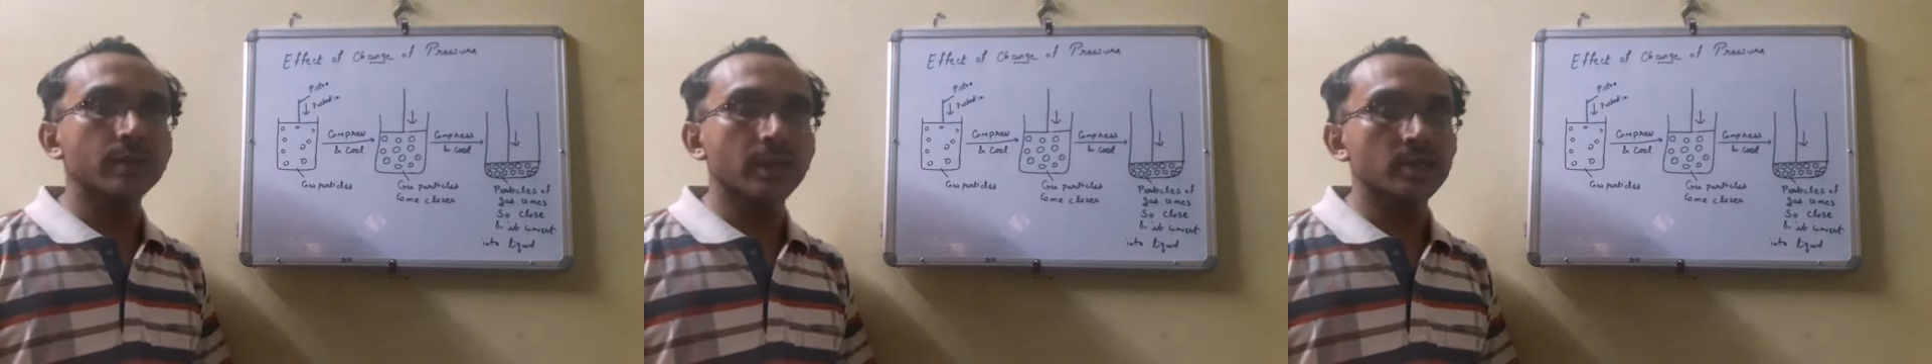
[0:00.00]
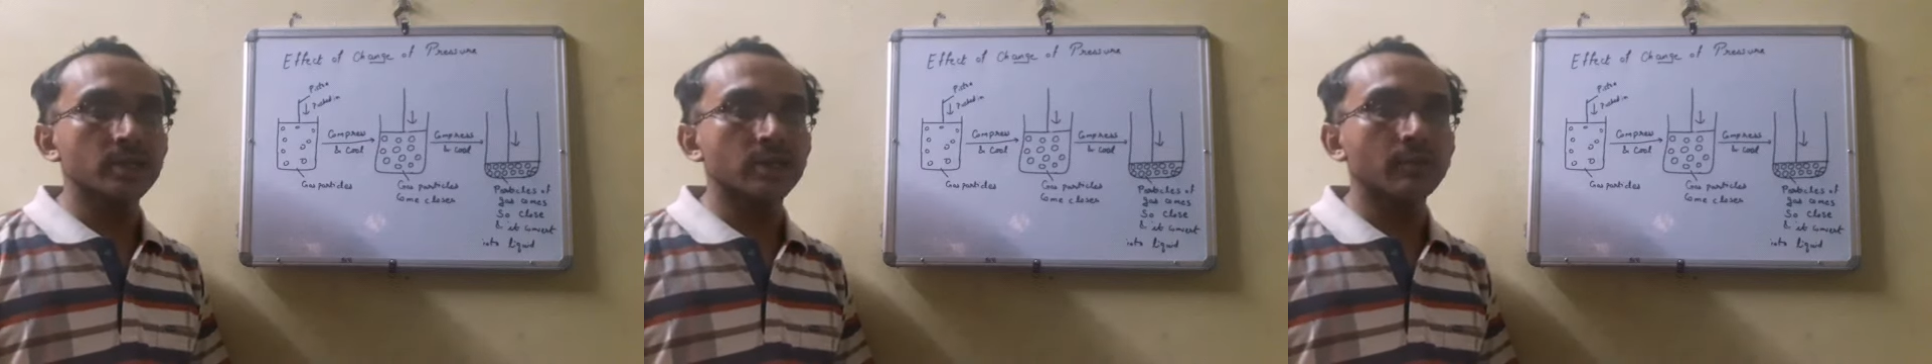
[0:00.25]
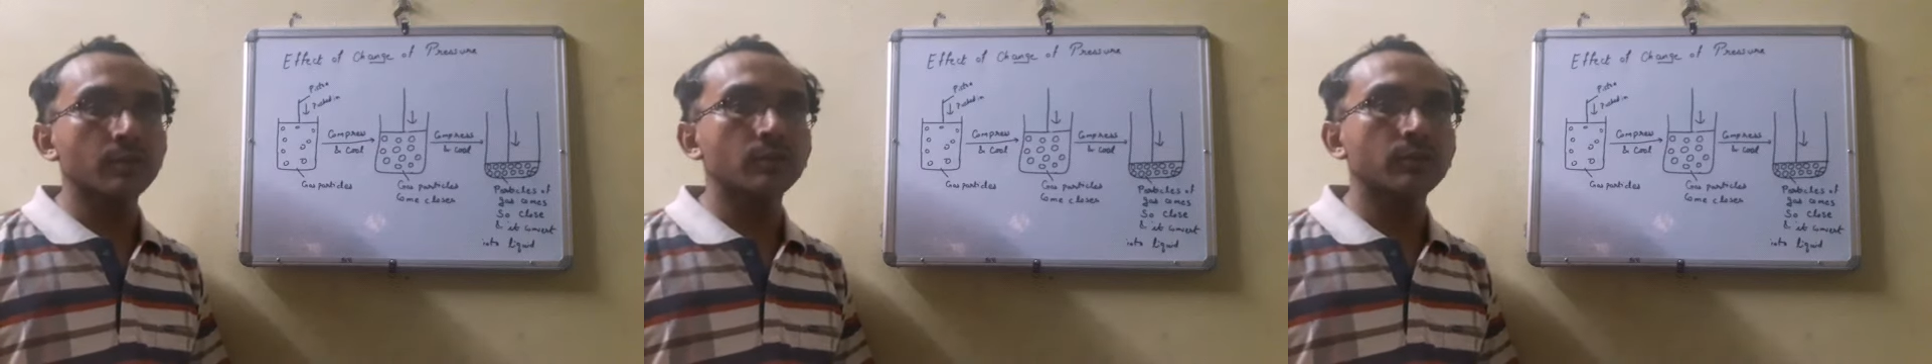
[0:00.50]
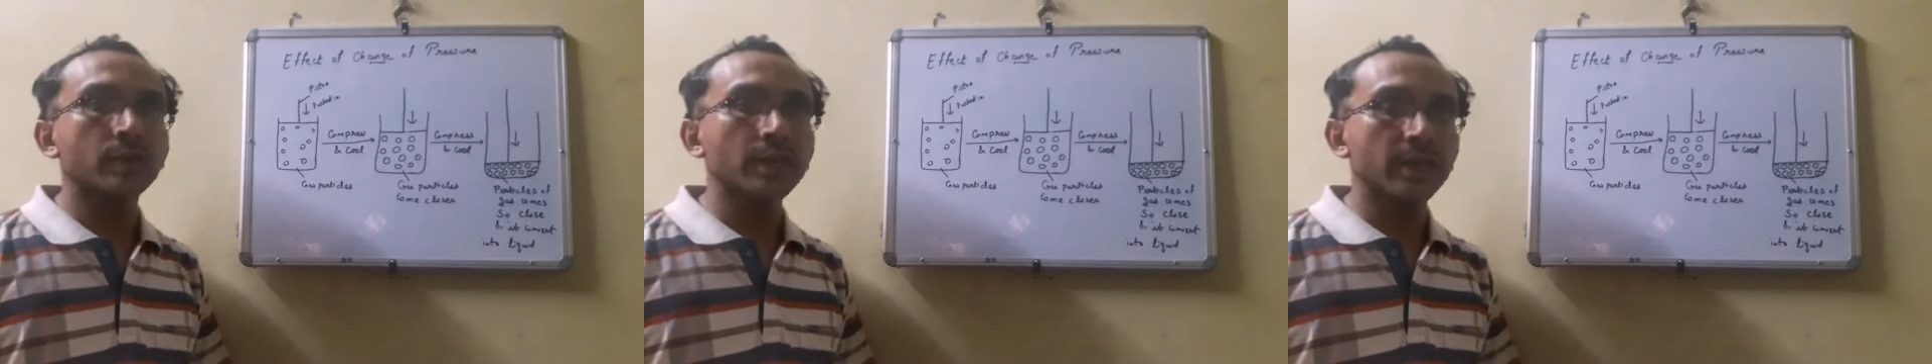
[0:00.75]
pressure up to
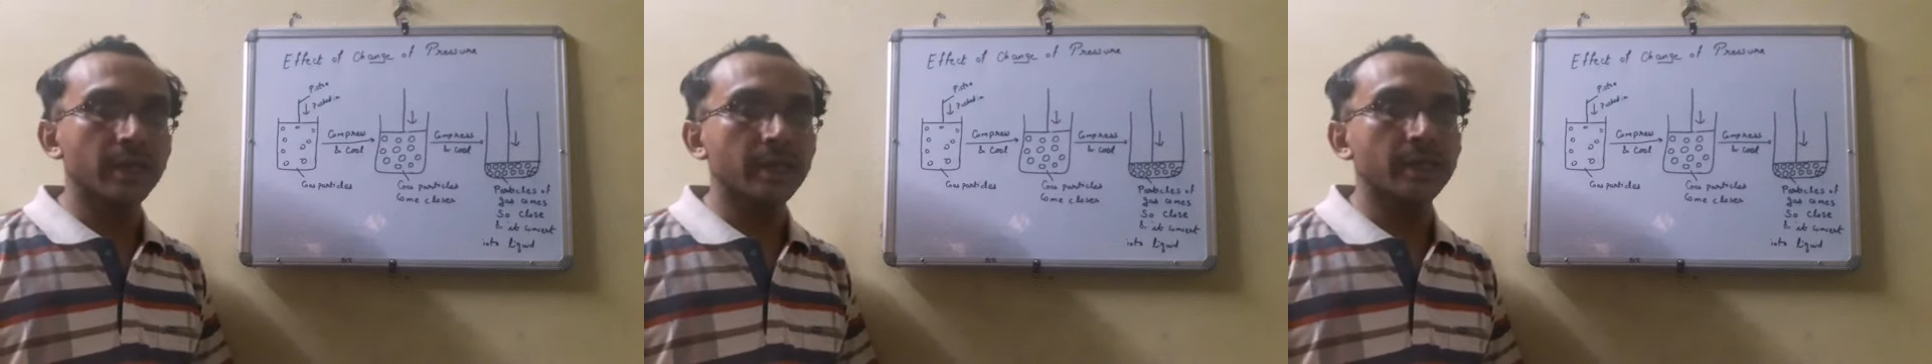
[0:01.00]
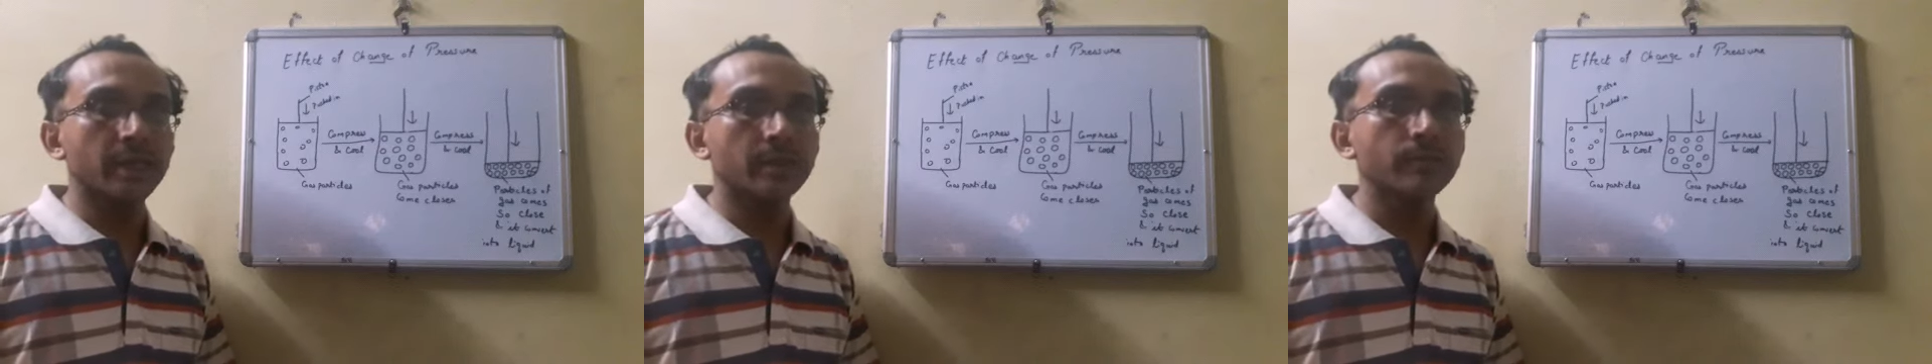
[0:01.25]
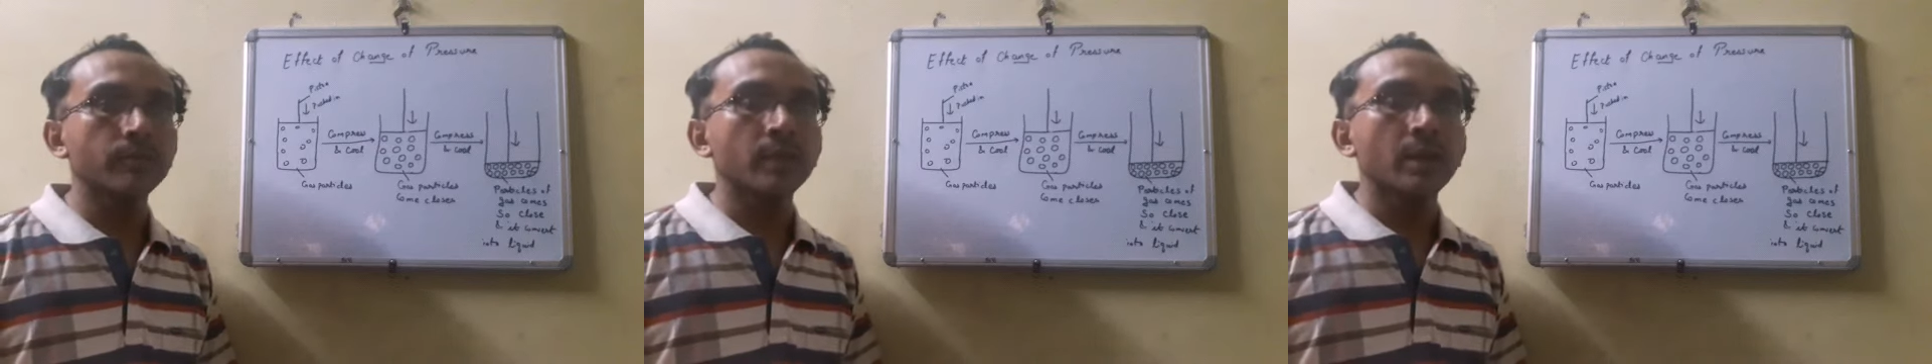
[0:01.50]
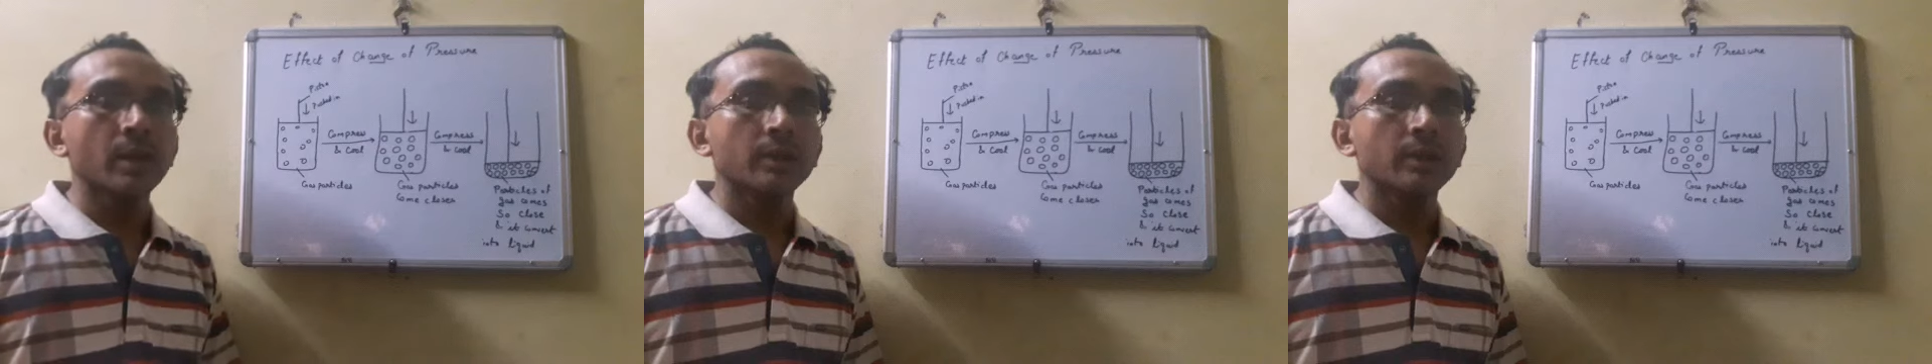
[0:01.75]
1 atm,